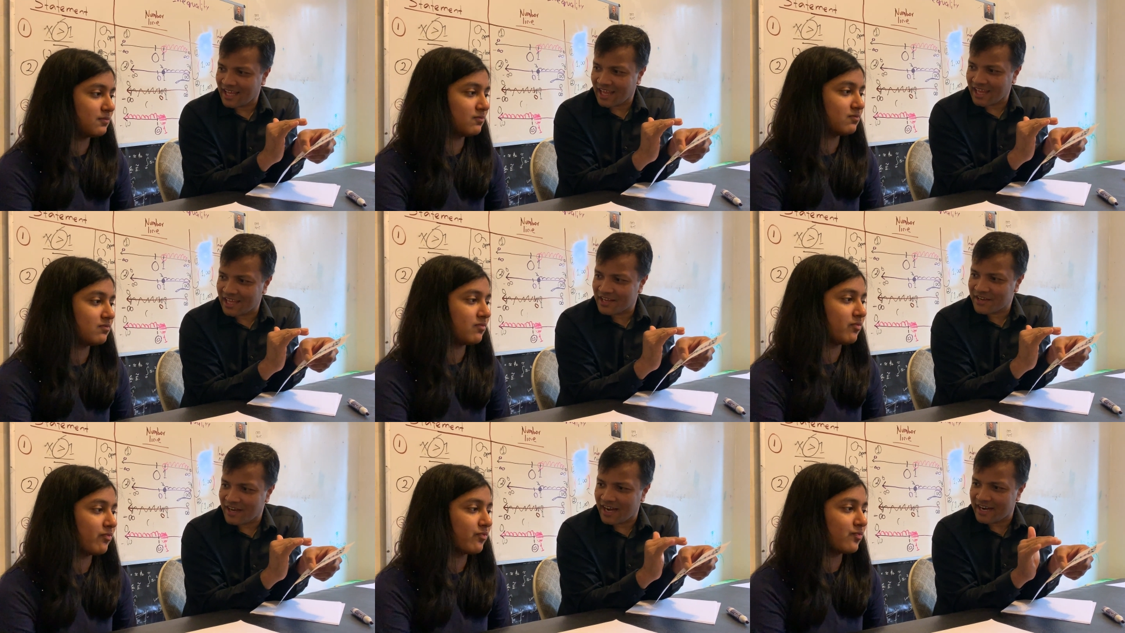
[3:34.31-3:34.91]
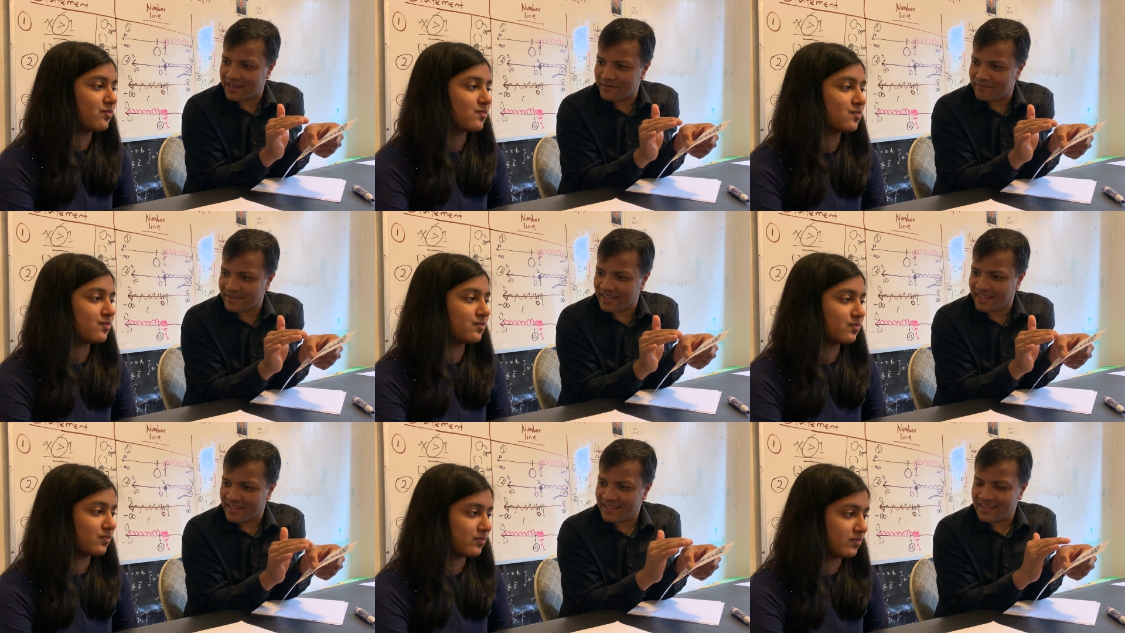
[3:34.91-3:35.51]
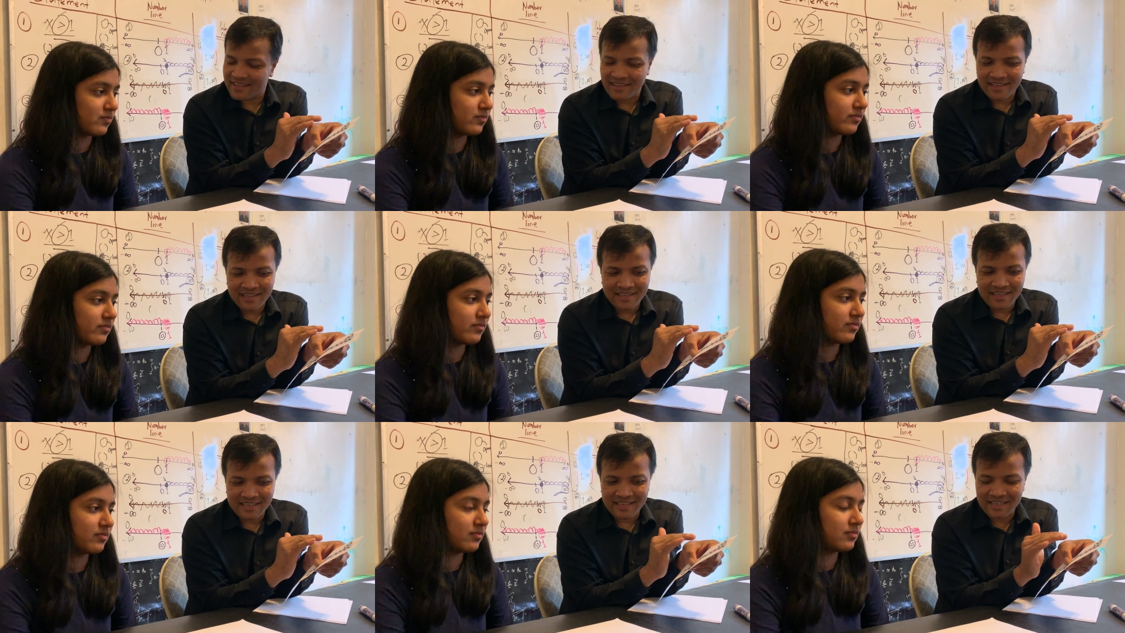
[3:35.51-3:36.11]
Speaker 1: a got be
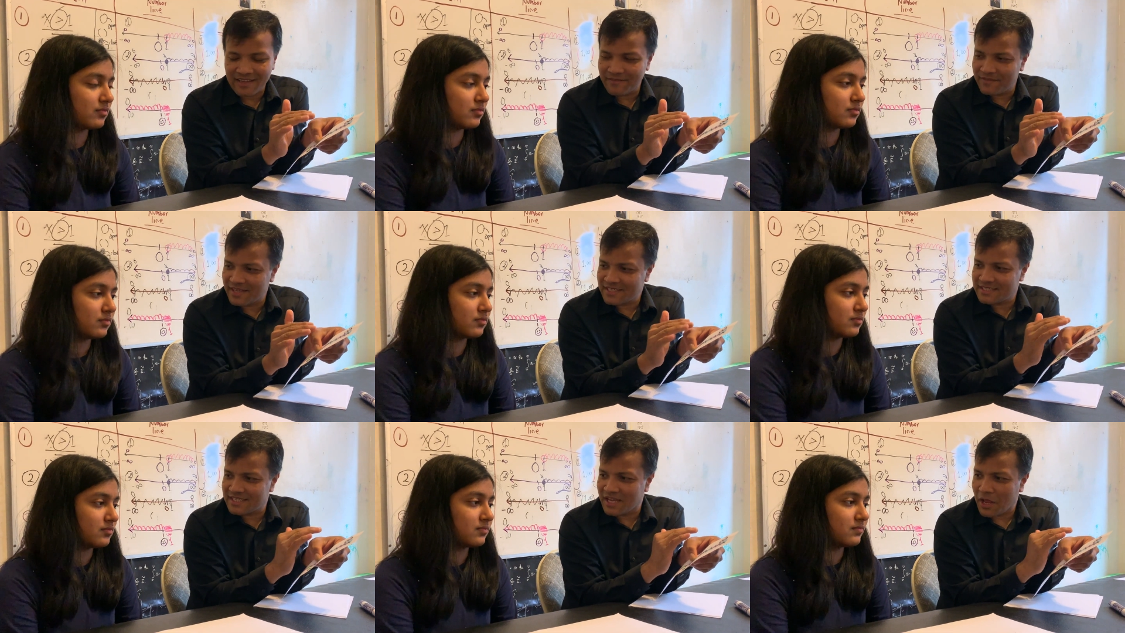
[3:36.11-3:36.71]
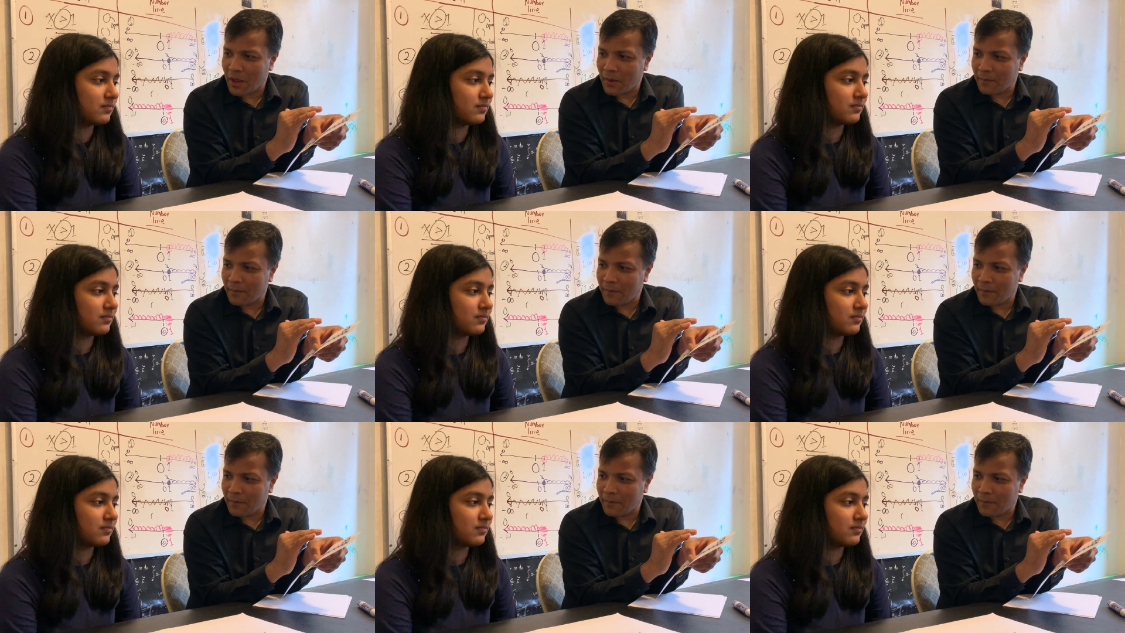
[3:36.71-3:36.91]
leave it